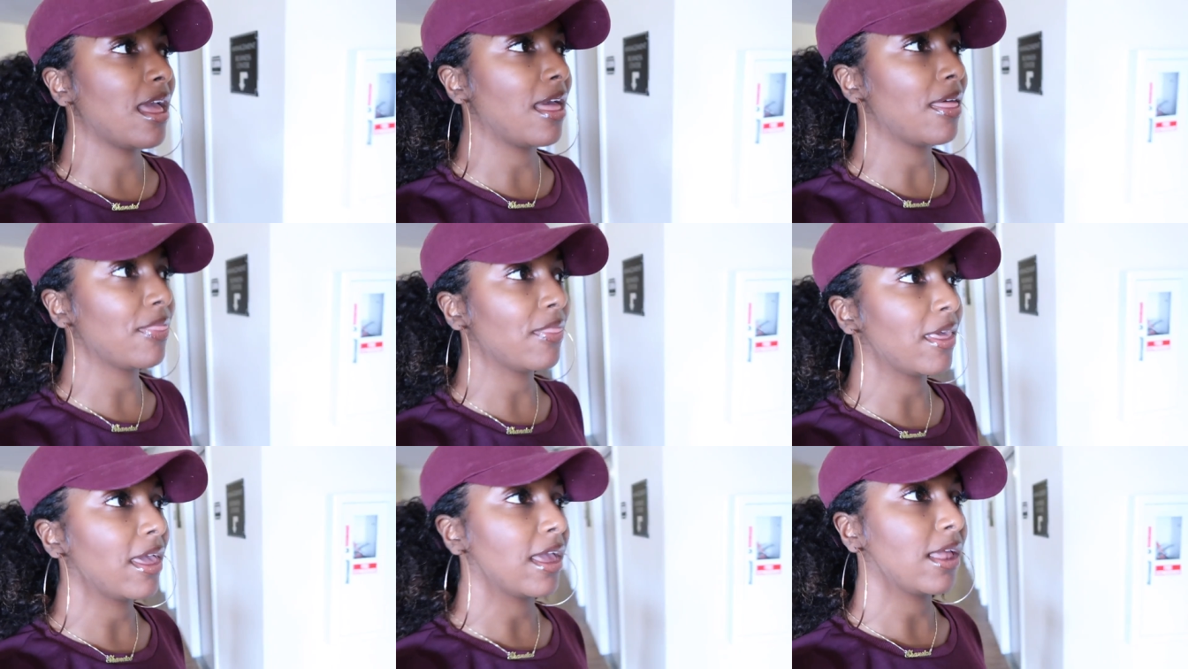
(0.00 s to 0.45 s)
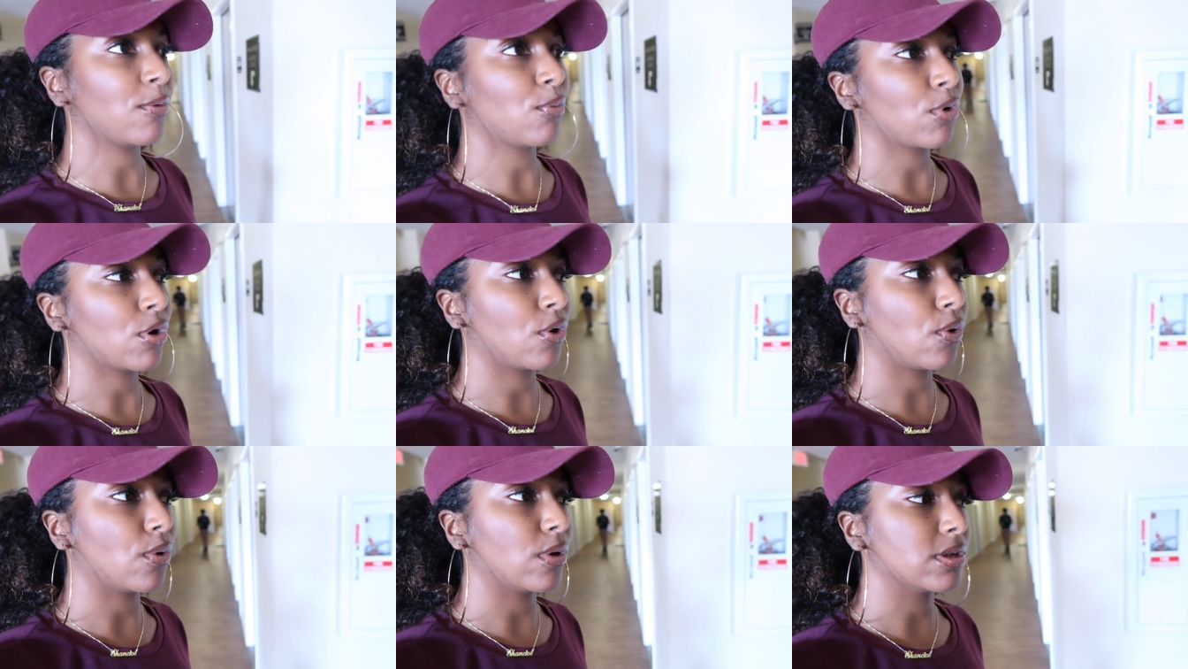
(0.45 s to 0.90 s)
And then
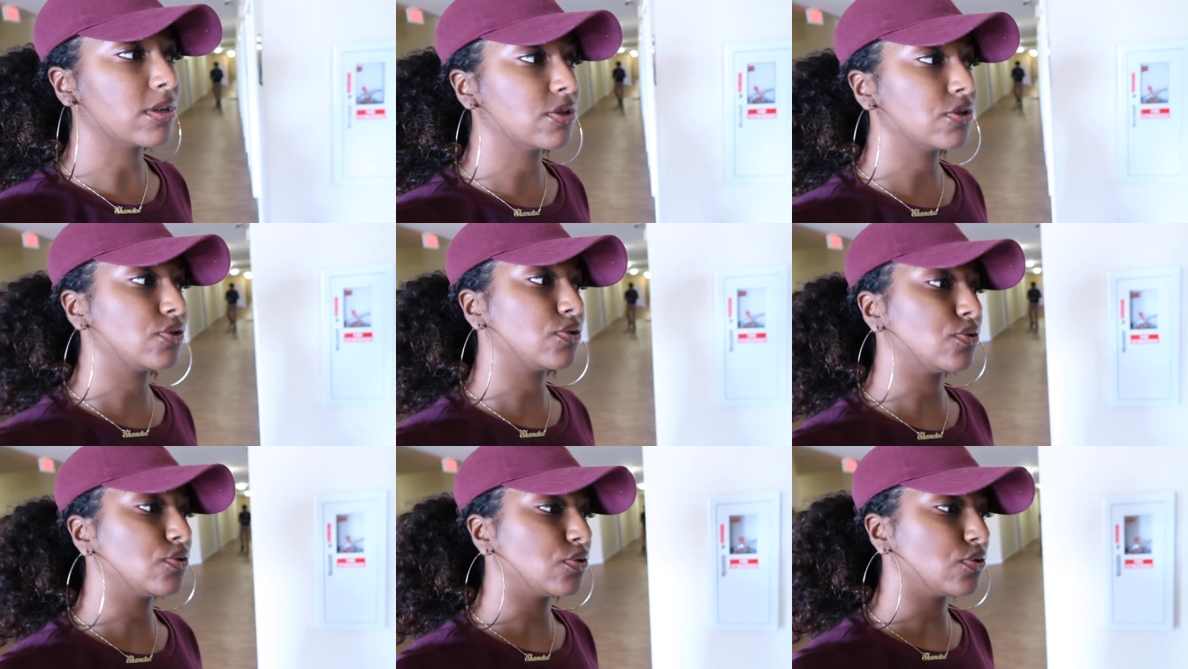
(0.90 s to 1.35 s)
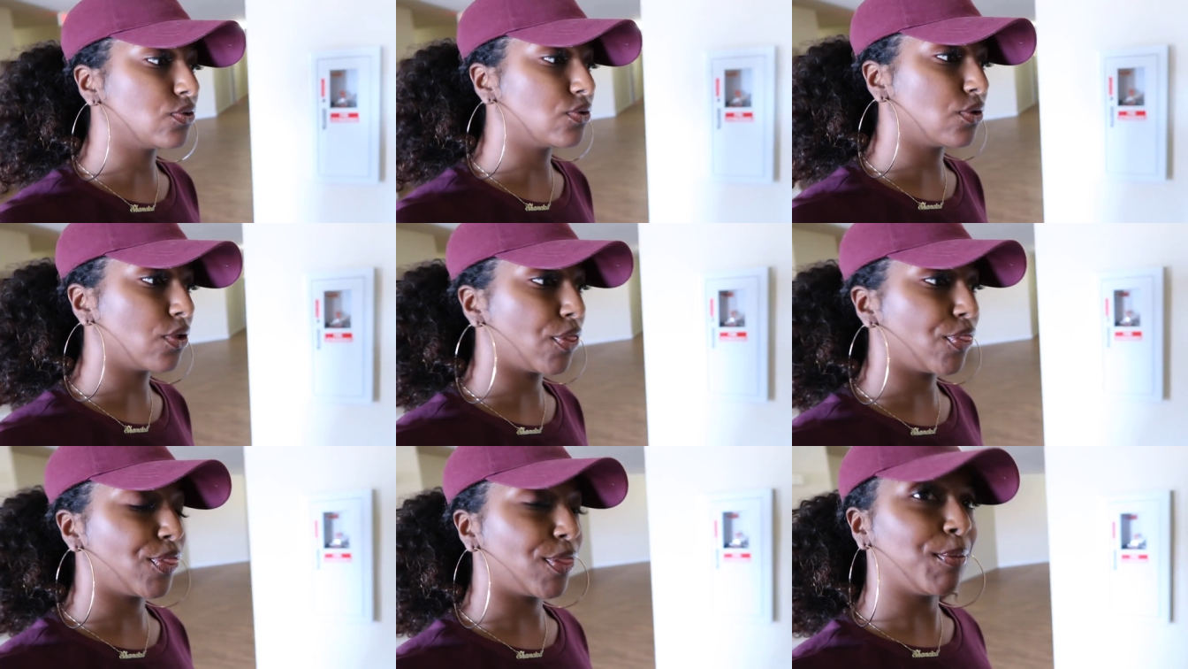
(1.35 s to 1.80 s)
we're going
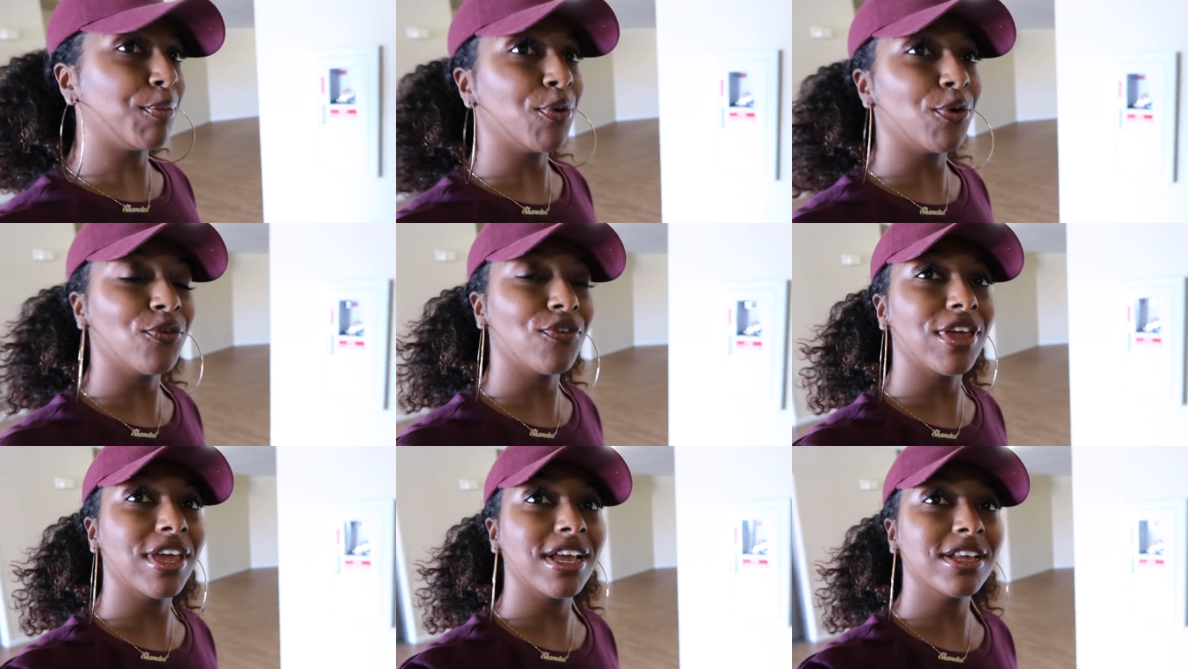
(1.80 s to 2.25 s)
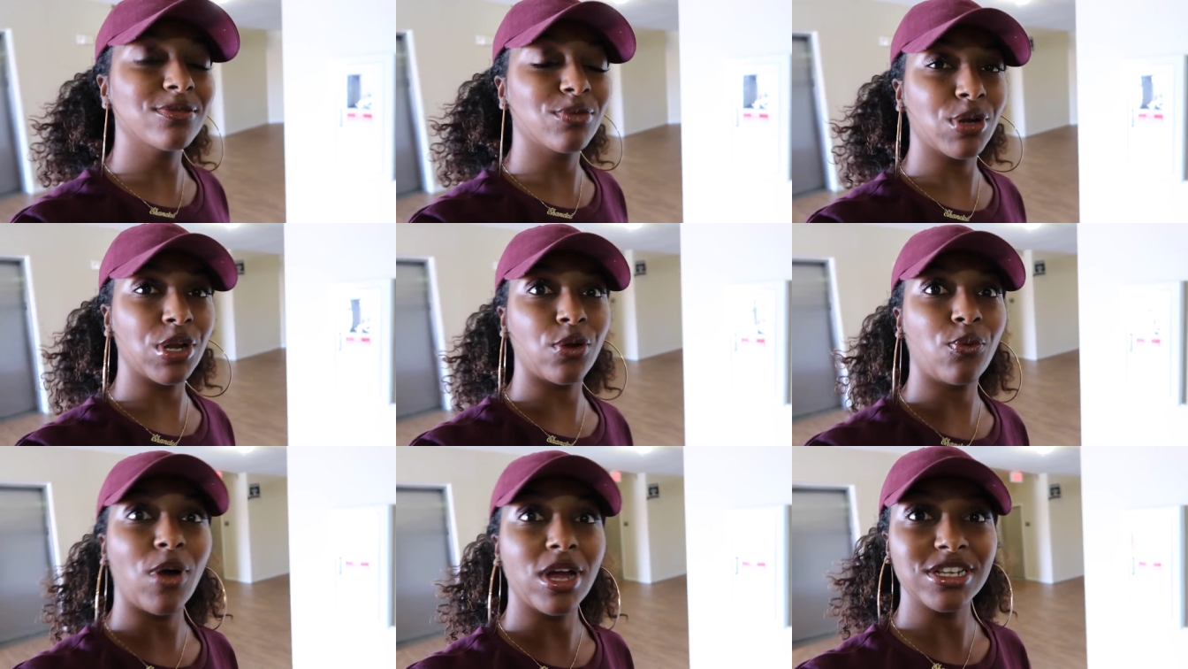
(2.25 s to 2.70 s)
to the movies.
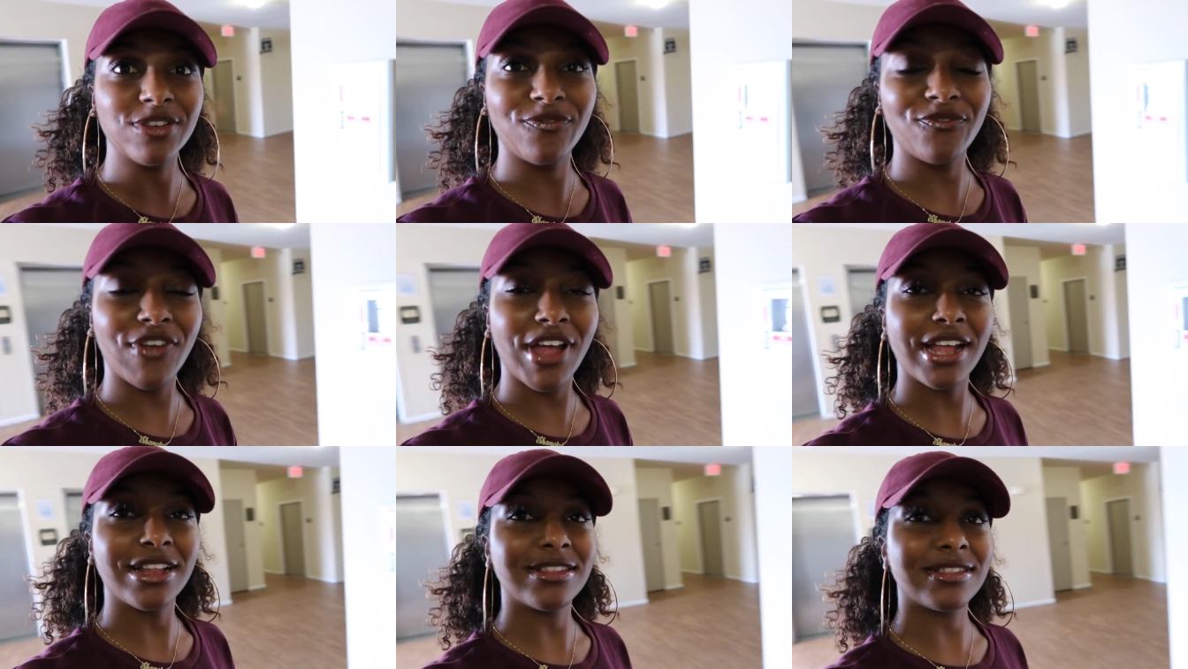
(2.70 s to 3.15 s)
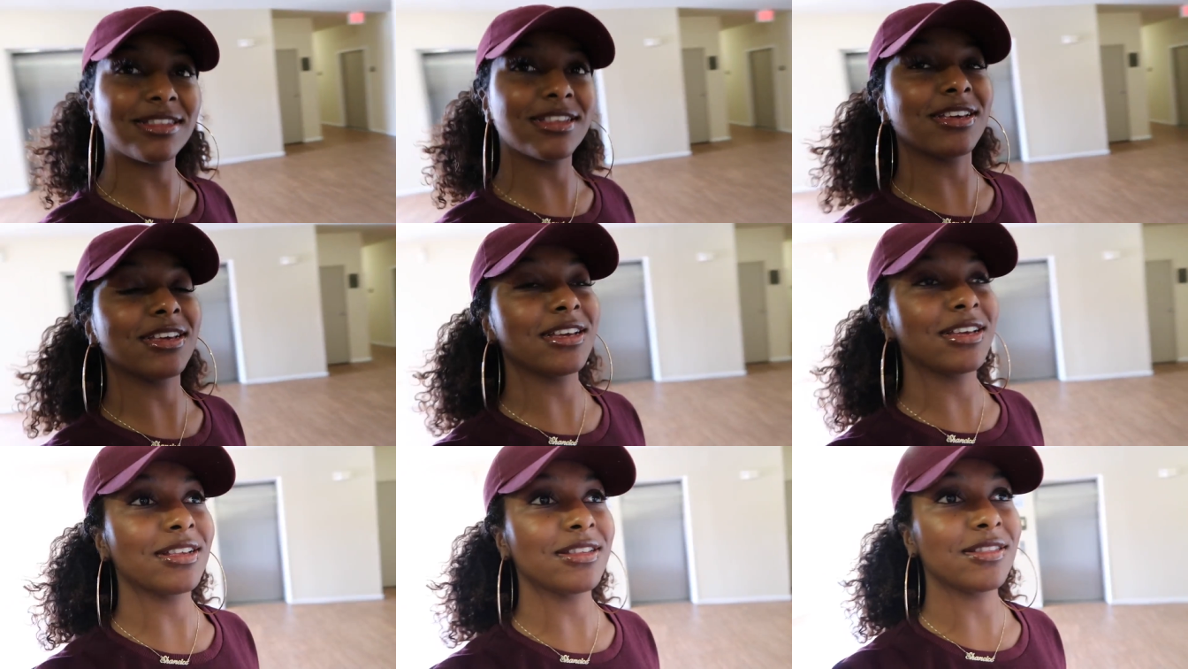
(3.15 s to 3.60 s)
We're gonna watch
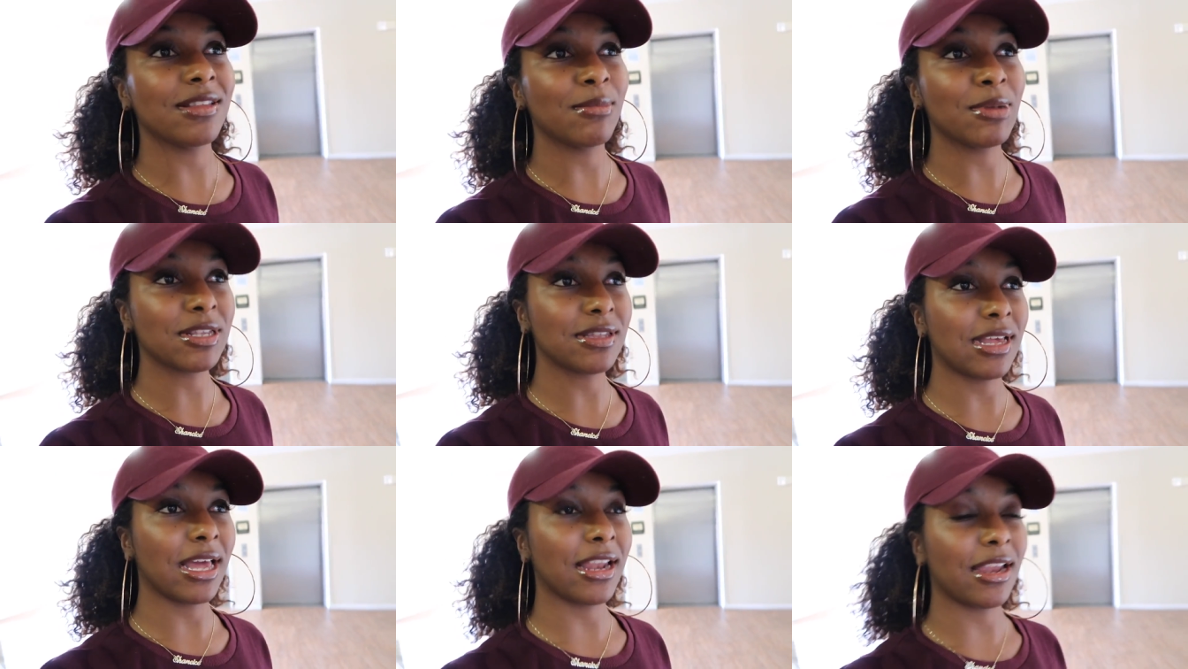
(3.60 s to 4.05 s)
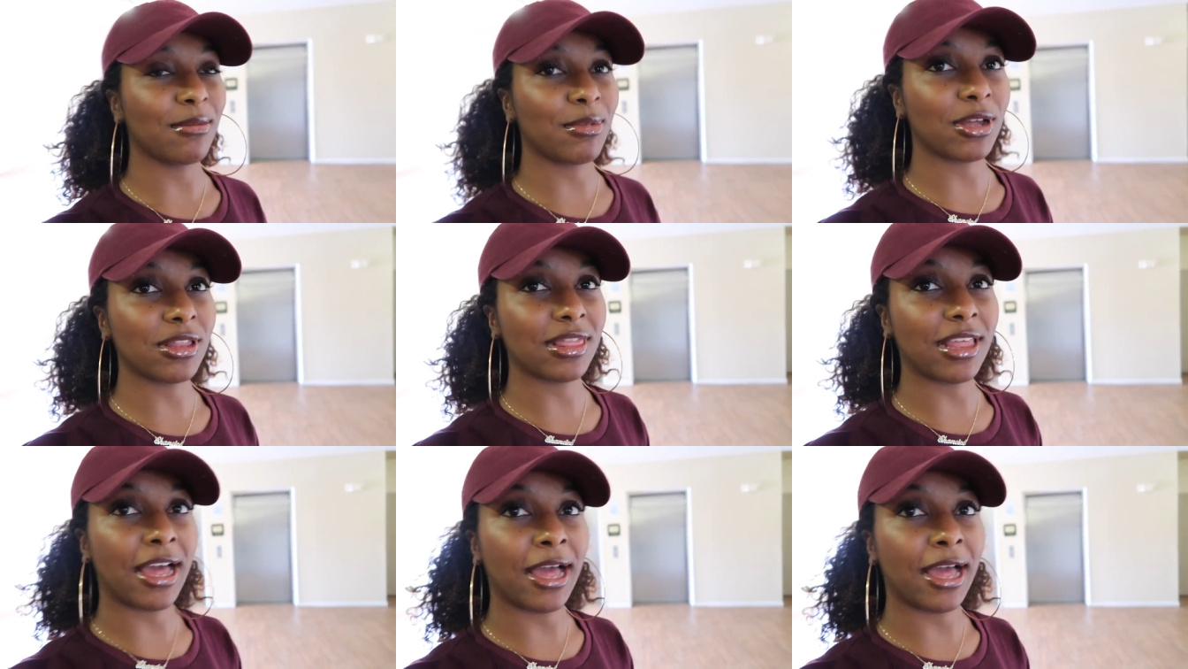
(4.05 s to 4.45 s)
Fences. I'm excited about